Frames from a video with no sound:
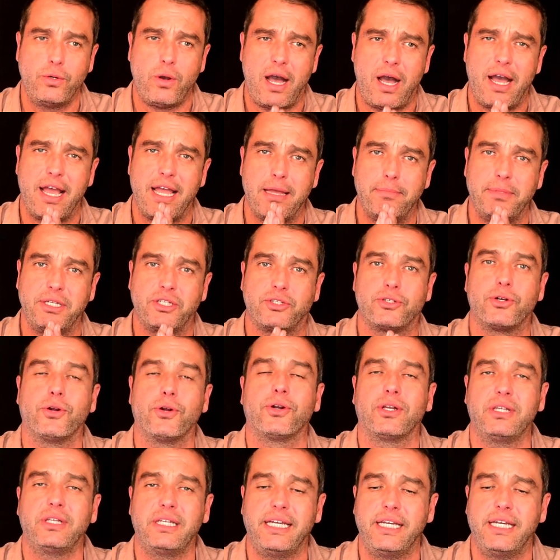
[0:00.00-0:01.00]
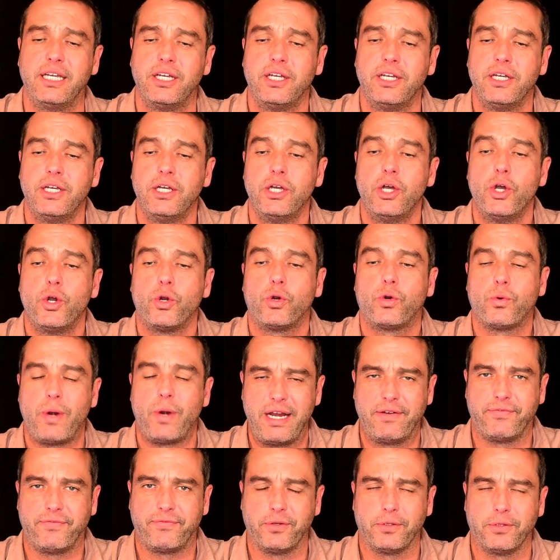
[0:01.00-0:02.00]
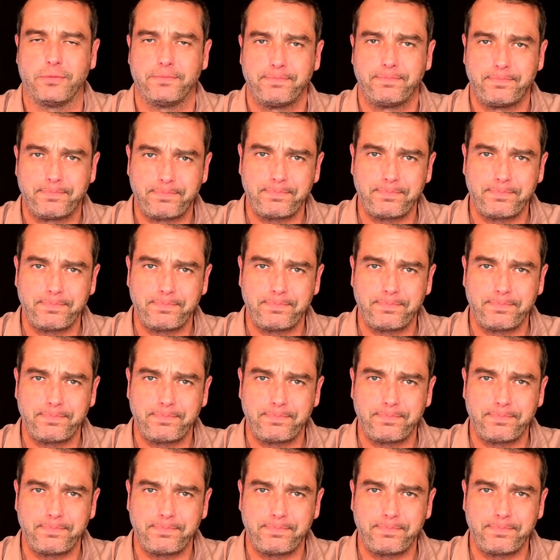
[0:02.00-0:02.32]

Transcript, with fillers: I am eternally grateful.